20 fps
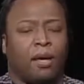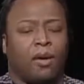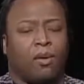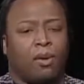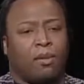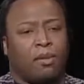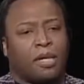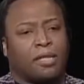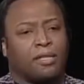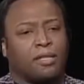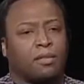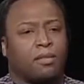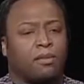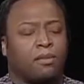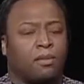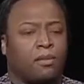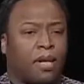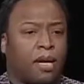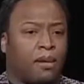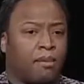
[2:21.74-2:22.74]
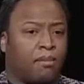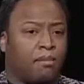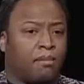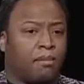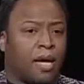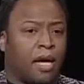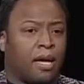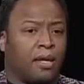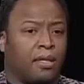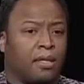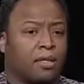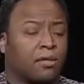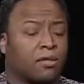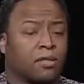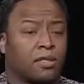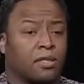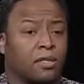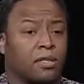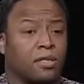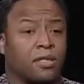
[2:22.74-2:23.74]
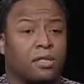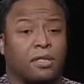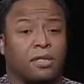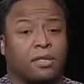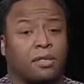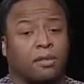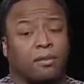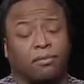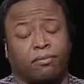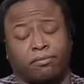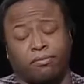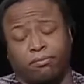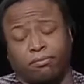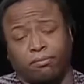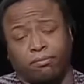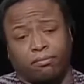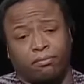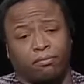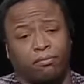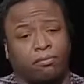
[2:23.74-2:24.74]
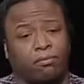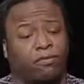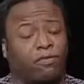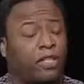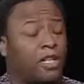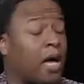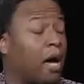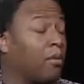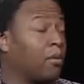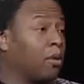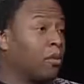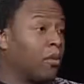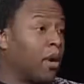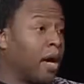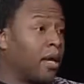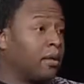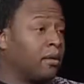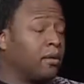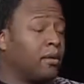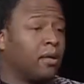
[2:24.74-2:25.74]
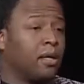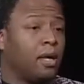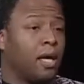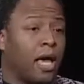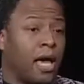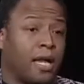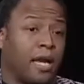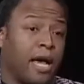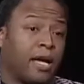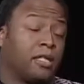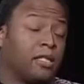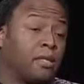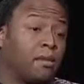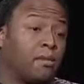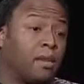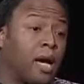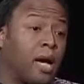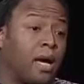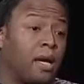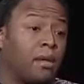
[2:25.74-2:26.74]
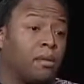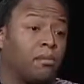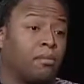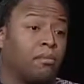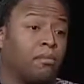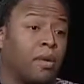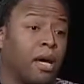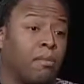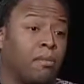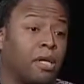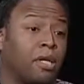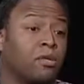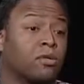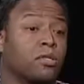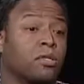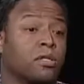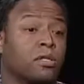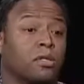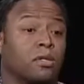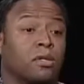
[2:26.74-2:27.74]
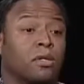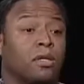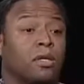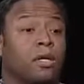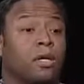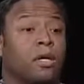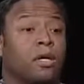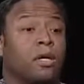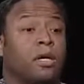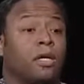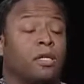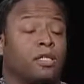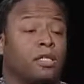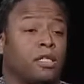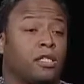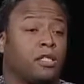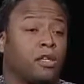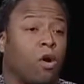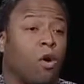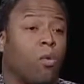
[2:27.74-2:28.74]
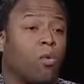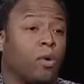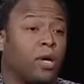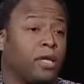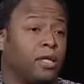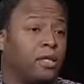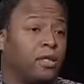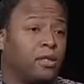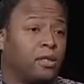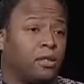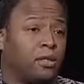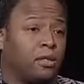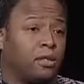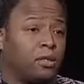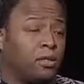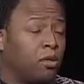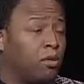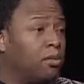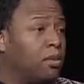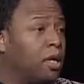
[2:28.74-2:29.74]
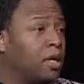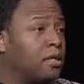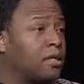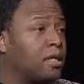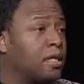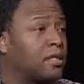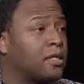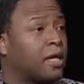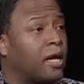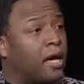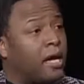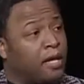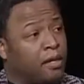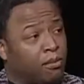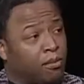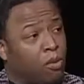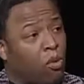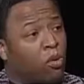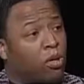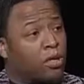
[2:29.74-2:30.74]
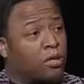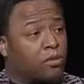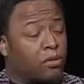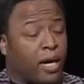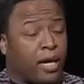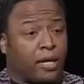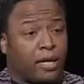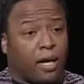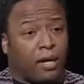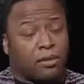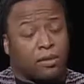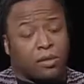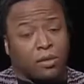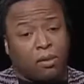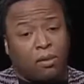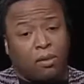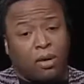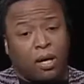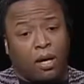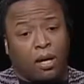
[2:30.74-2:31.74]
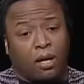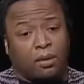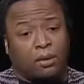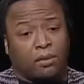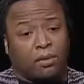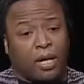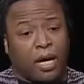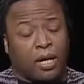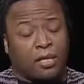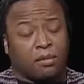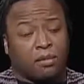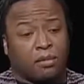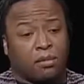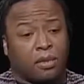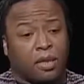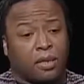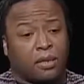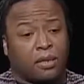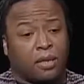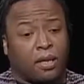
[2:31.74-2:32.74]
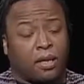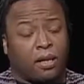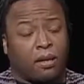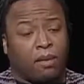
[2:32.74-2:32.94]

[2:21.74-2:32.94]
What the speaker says: Well, my sister, my little sister, she's a phenomenal writer, and actually my middle sister, she's co-written 2 books that's in Borders right now. So 2 gospel books,